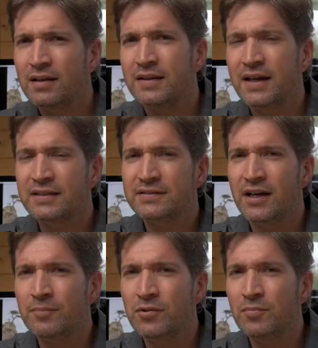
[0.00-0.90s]
next
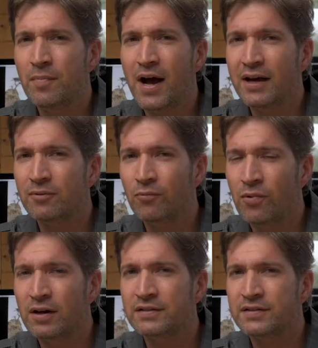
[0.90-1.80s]
time you might
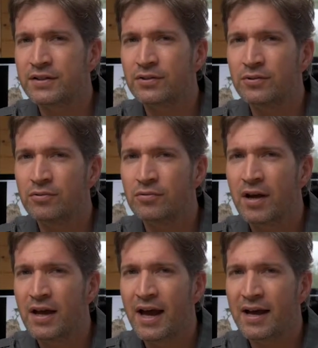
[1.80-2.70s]
want to
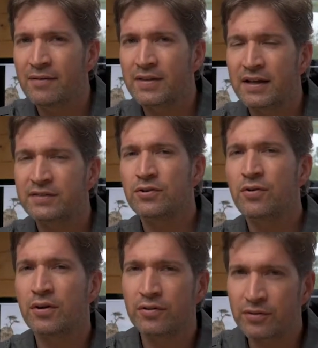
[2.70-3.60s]
have that
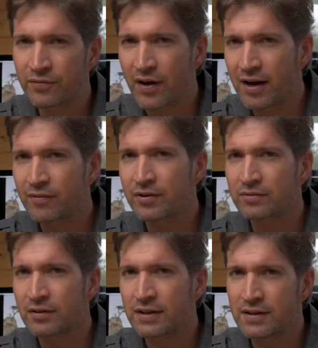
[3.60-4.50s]
200 to
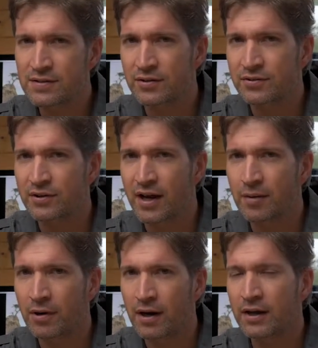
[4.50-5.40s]
500 lens on your
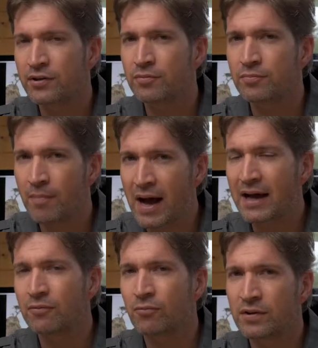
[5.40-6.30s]
camera, and you
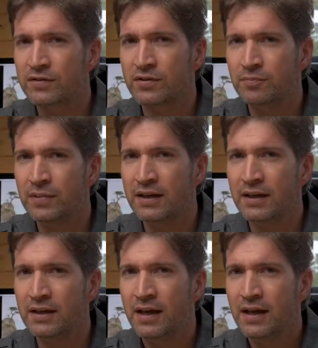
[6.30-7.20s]
might want to
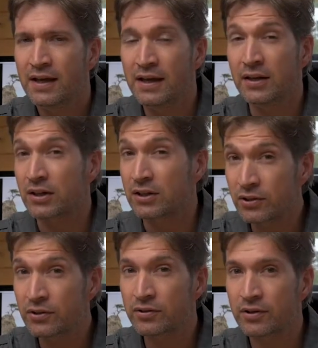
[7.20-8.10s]
be in a
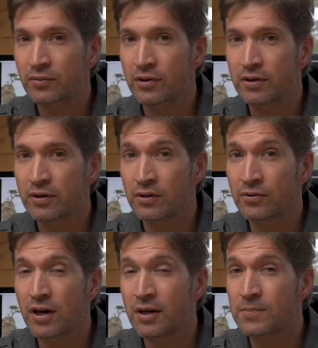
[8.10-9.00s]
clearing where you're
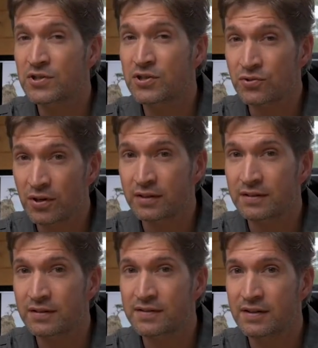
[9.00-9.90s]
not
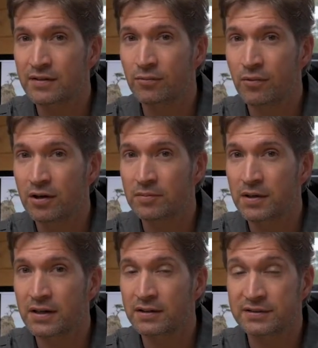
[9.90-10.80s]
obstructed to see the water,
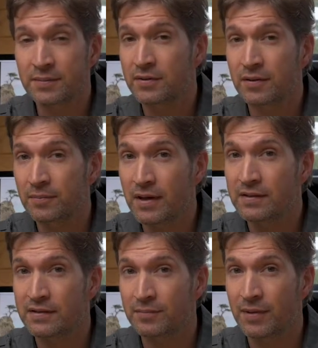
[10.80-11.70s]
because something
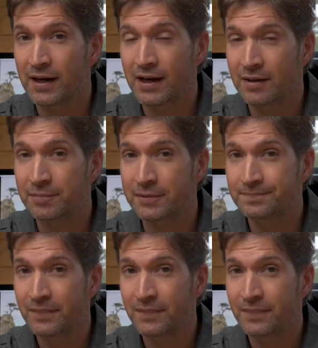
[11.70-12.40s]
amazing might happen.